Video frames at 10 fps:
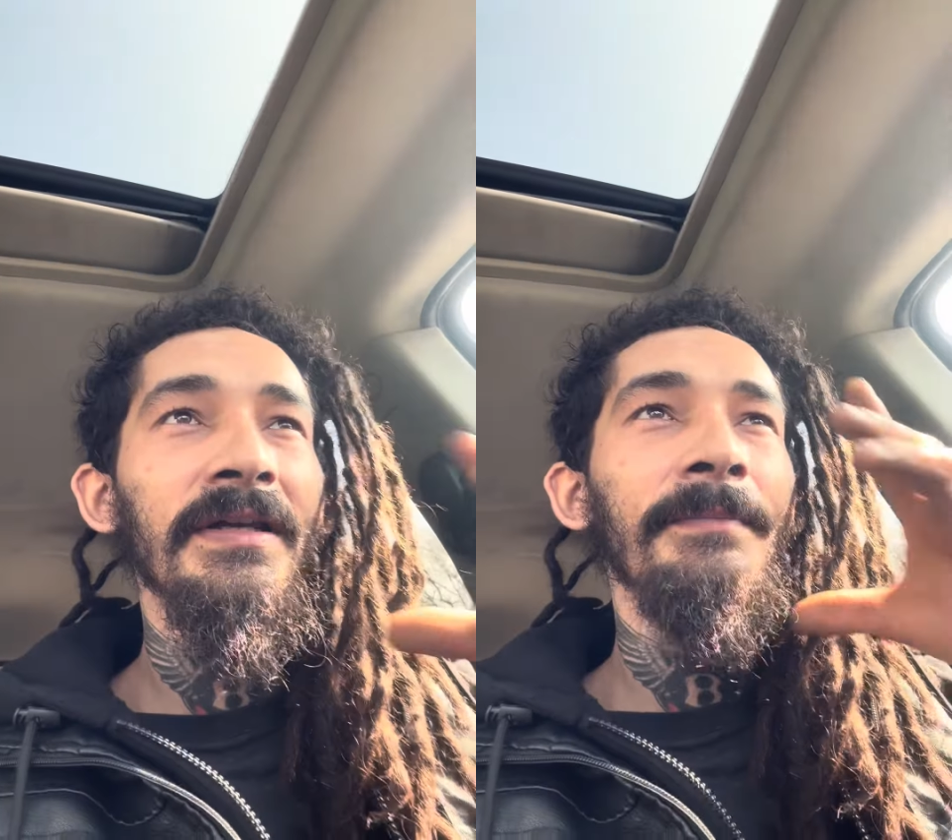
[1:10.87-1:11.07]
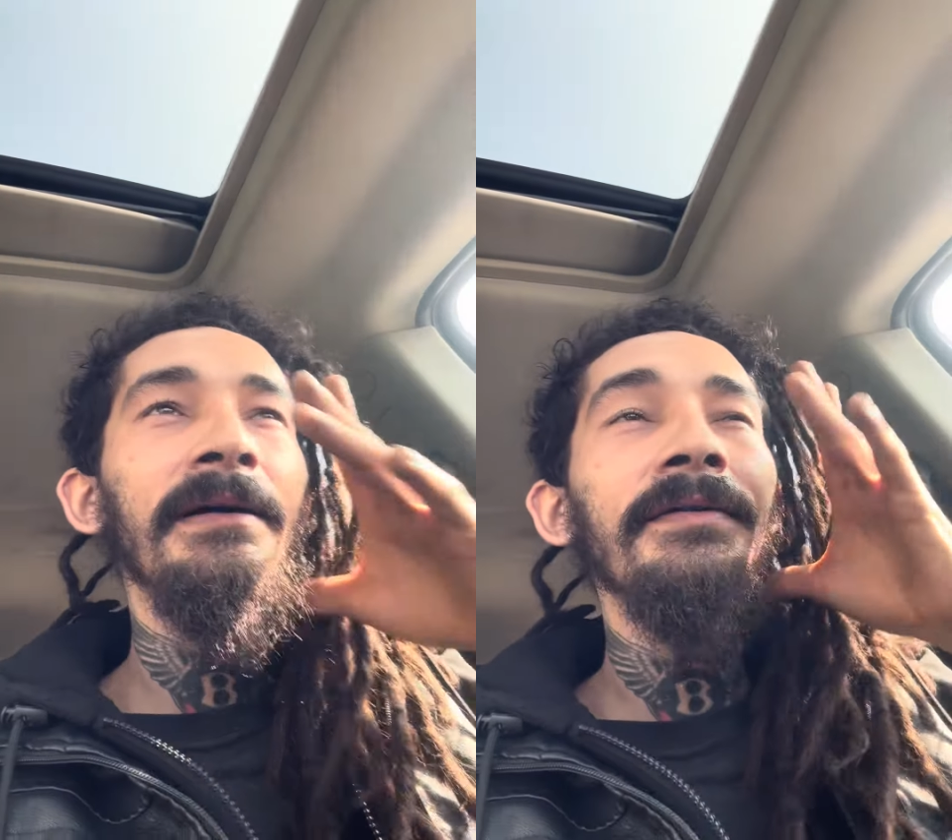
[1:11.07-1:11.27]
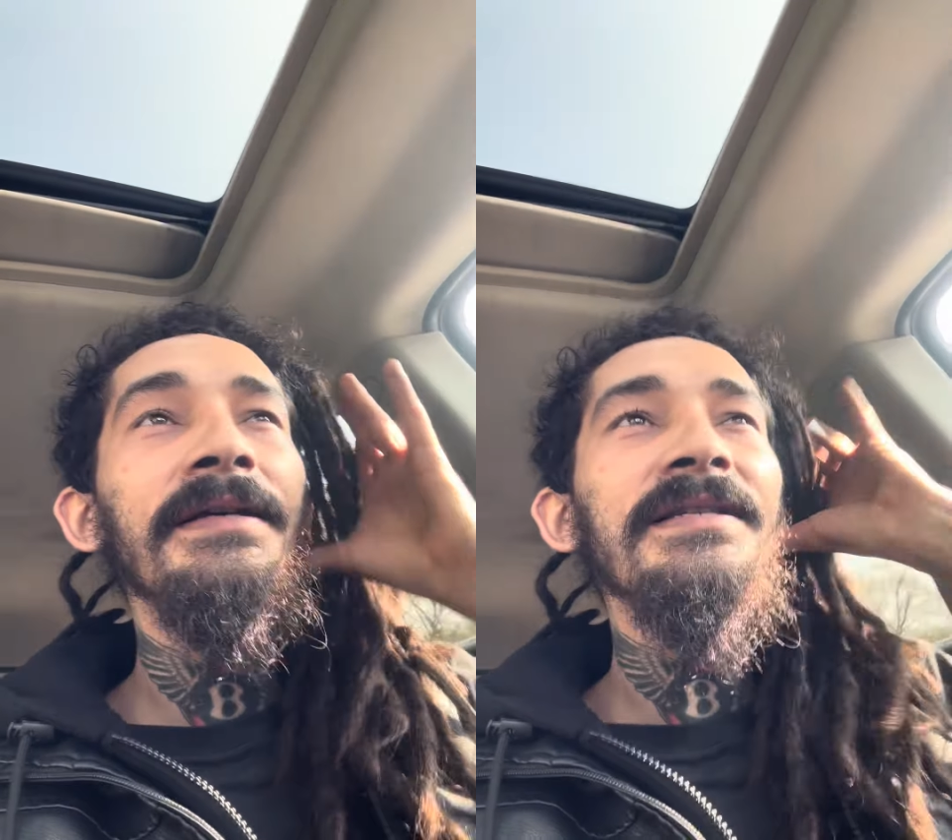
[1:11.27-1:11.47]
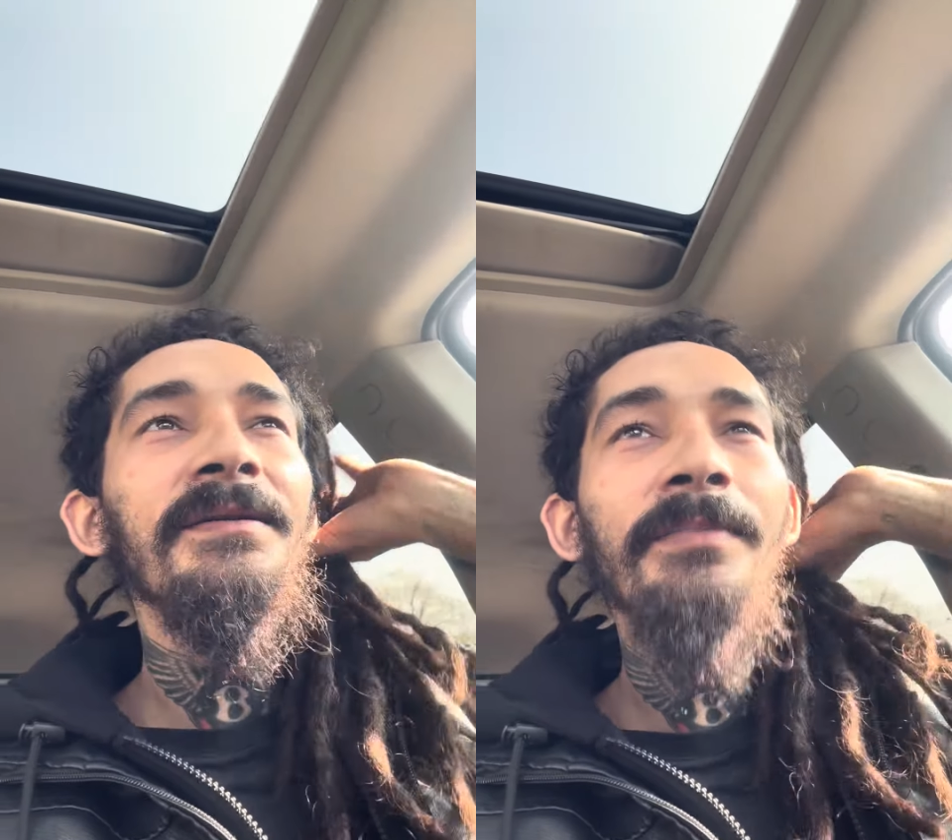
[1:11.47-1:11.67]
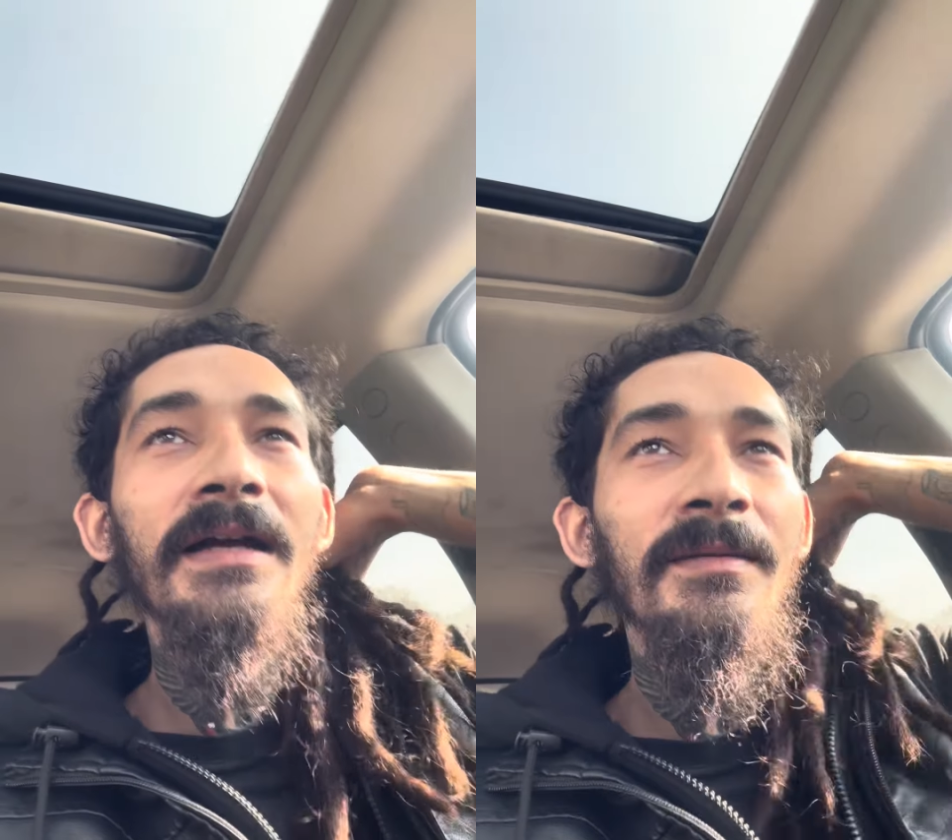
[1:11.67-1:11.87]
about is the
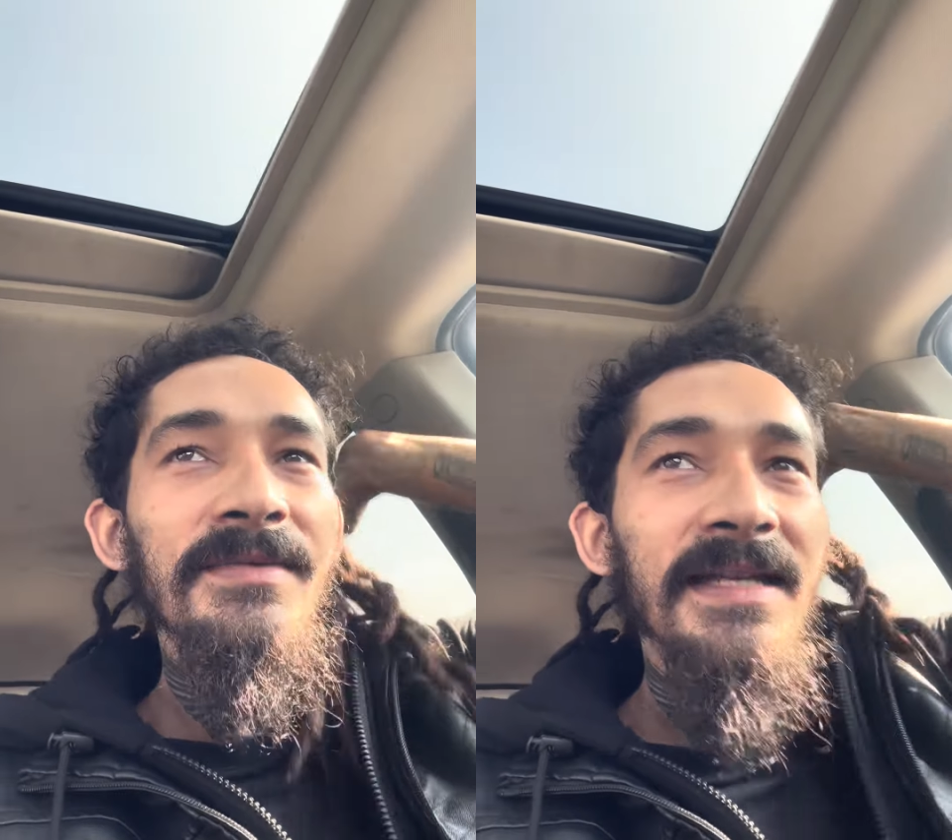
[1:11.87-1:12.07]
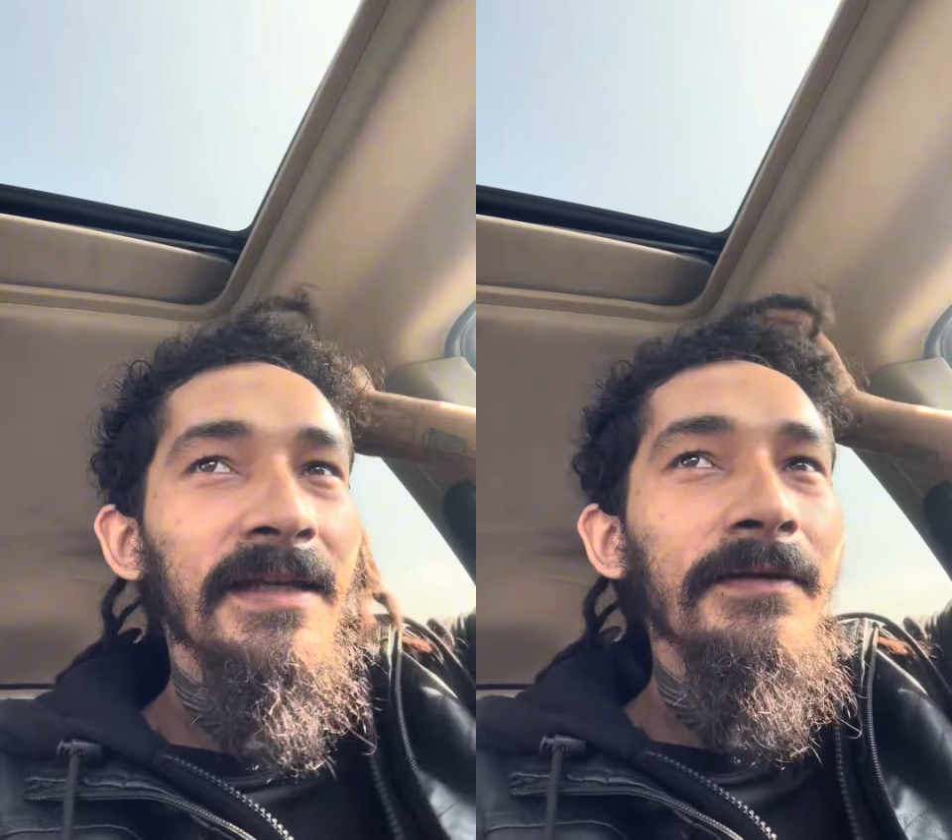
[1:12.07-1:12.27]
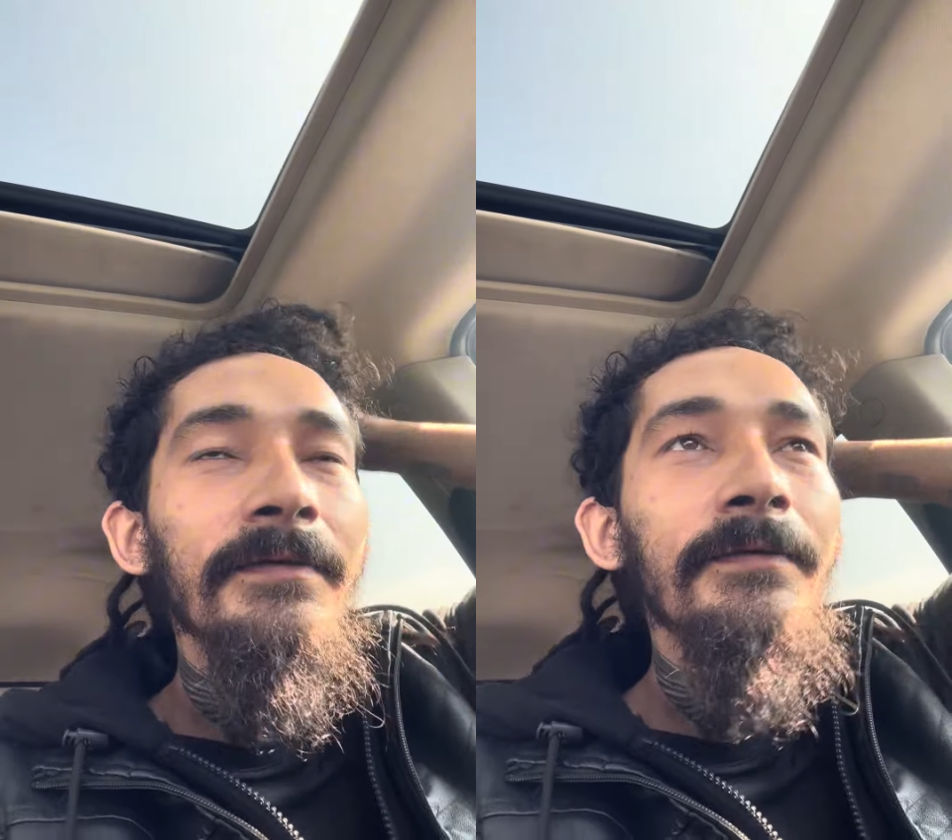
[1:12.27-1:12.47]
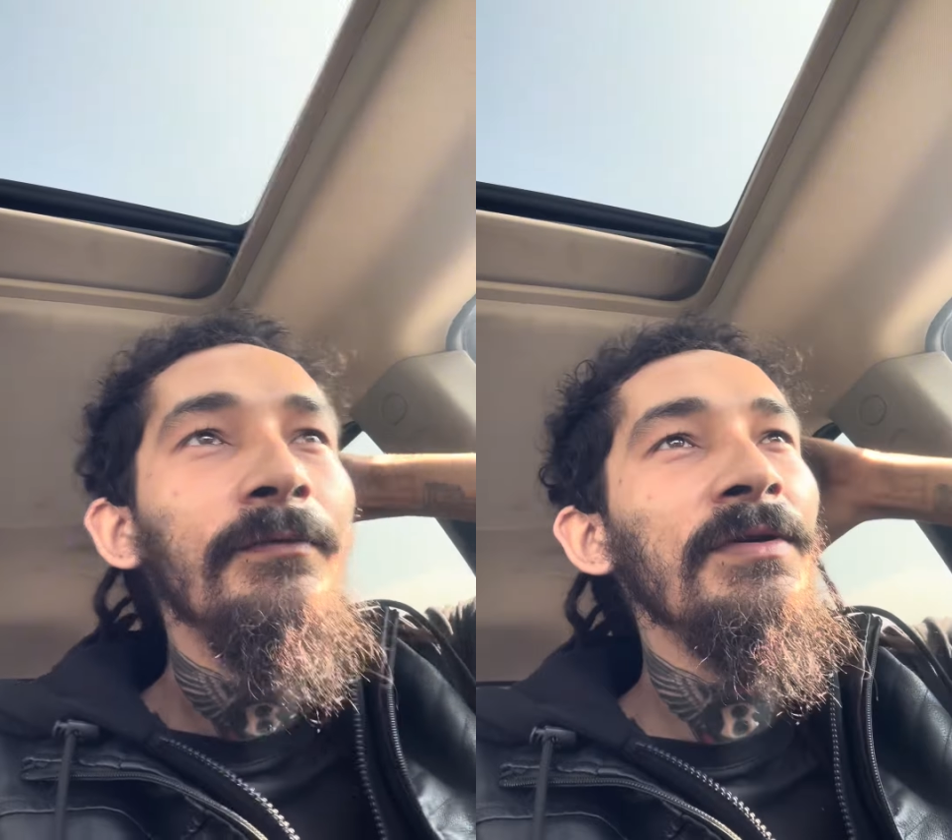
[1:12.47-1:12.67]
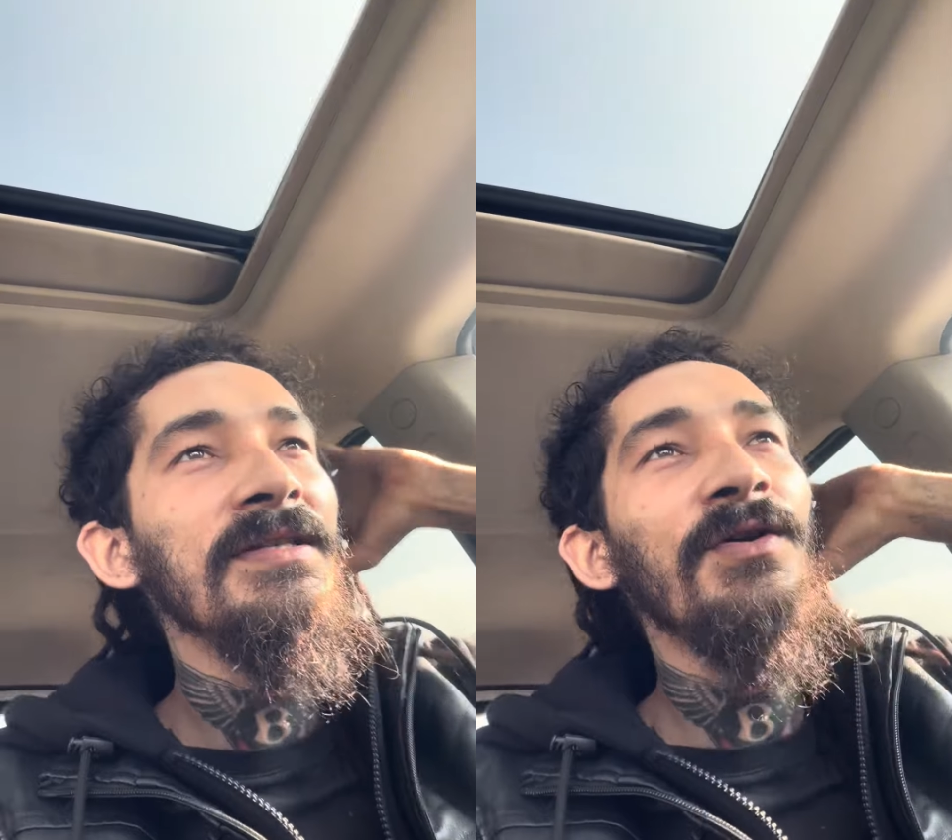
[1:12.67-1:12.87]
problems that
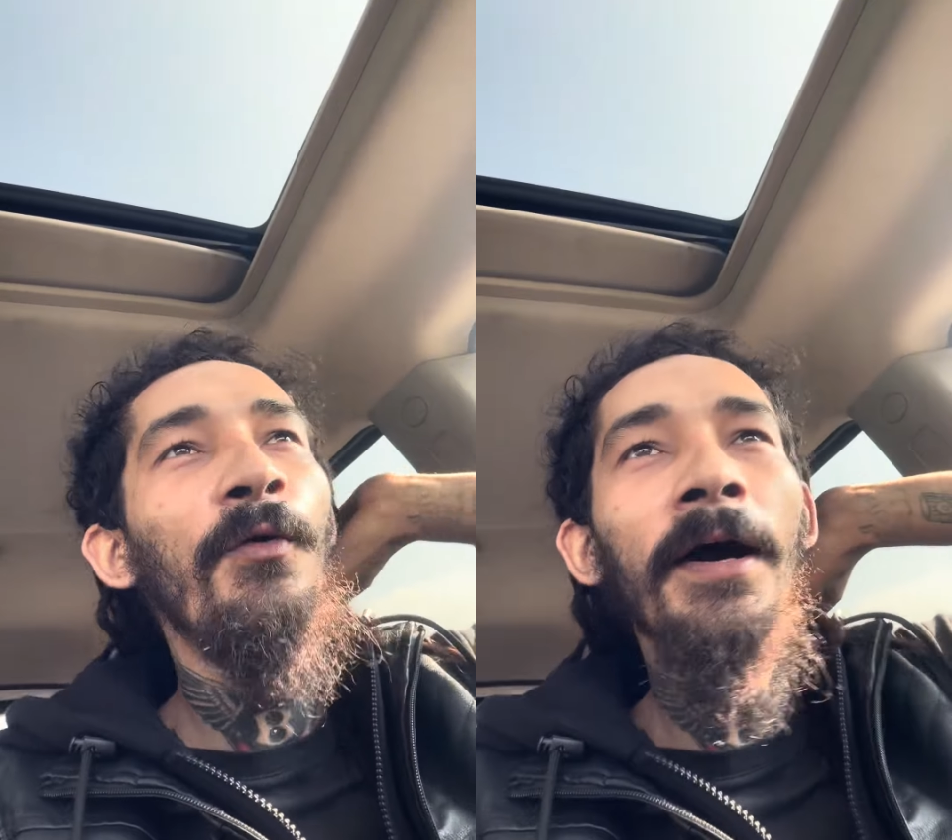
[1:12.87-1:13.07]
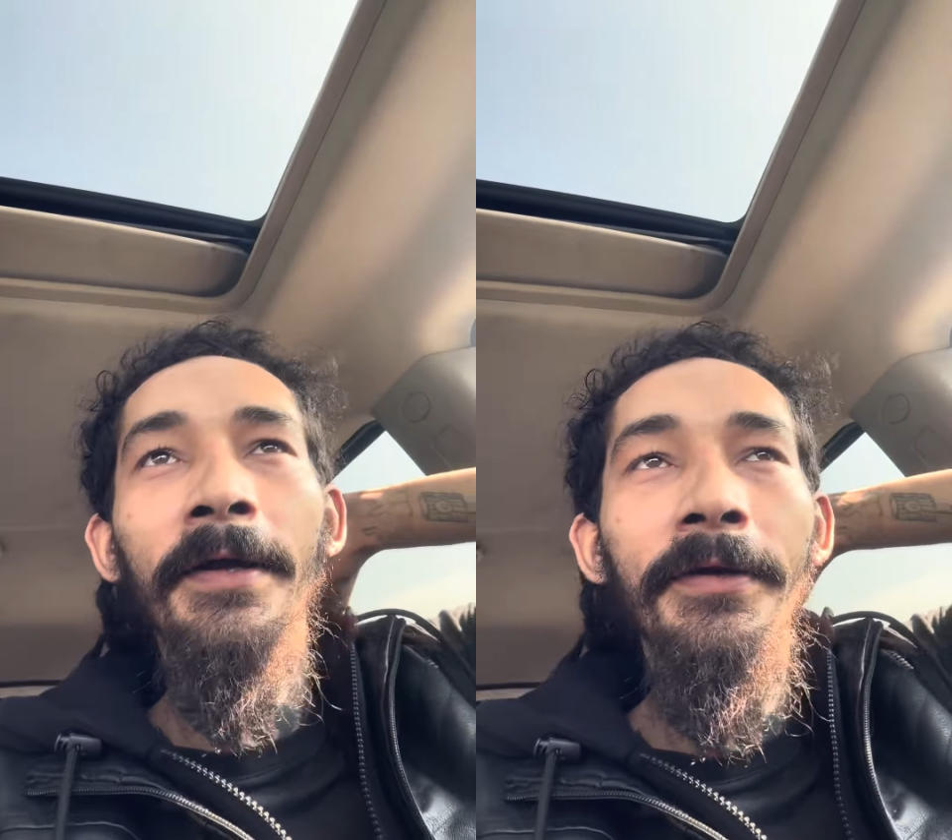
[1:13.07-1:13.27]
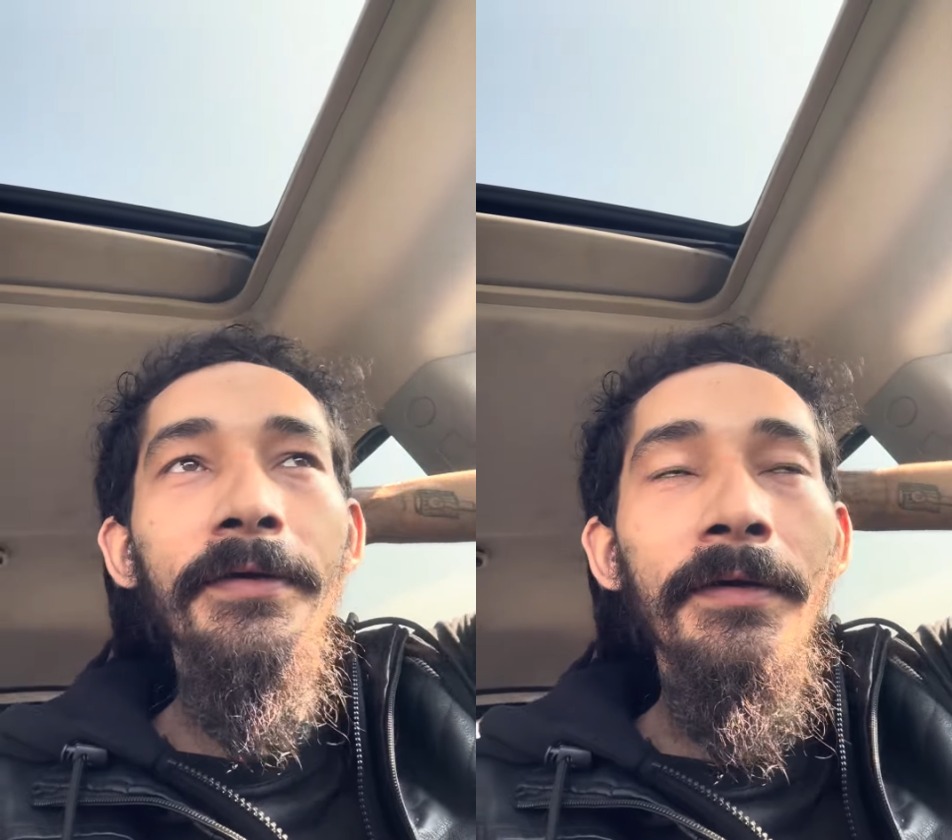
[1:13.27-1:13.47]
was acquired